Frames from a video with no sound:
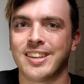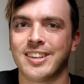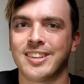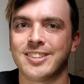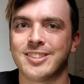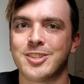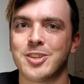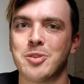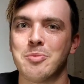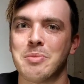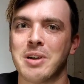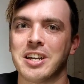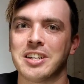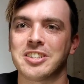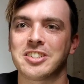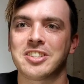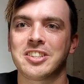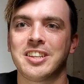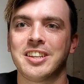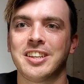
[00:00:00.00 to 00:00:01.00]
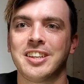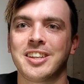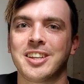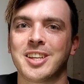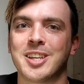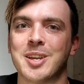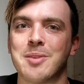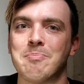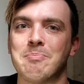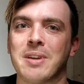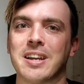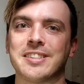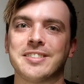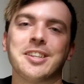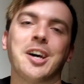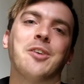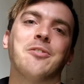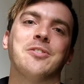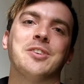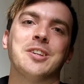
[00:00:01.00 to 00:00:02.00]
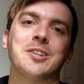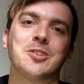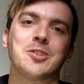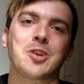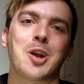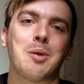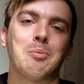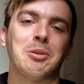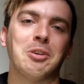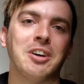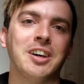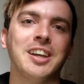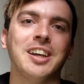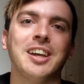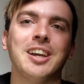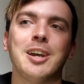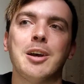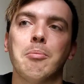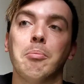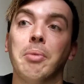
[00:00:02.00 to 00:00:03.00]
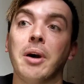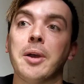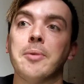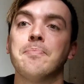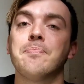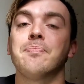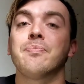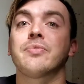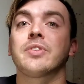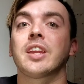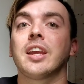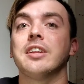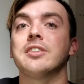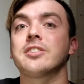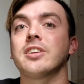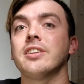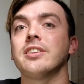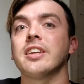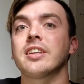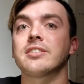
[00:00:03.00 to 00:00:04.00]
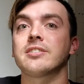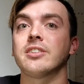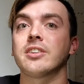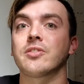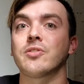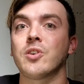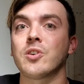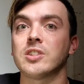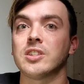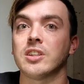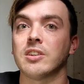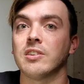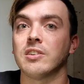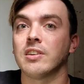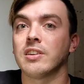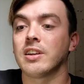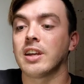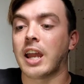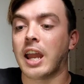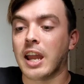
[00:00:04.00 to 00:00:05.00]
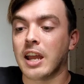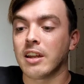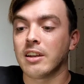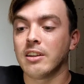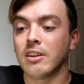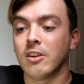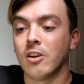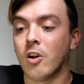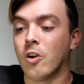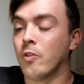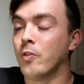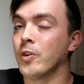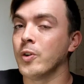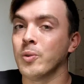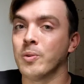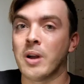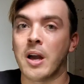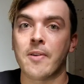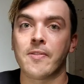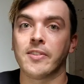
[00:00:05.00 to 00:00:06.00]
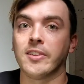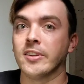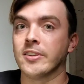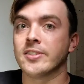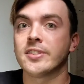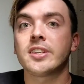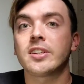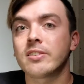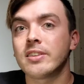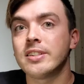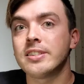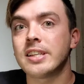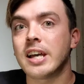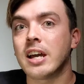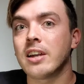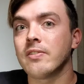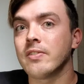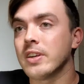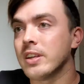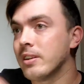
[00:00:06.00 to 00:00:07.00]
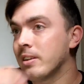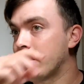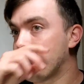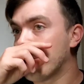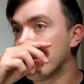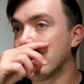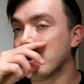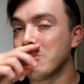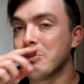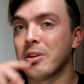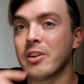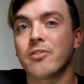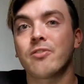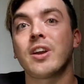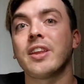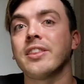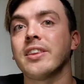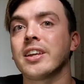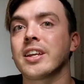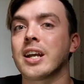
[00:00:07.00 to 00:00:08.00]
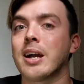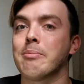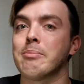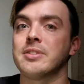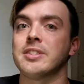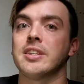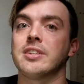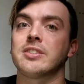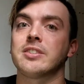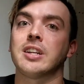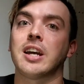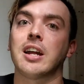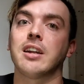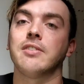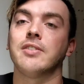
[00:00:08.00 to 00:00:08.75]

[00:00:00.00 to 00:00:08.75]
too much, get myself in trouble. But it's good things to look forward to. And hopefully we'll have a little series out of it, a little bit of friendly competition out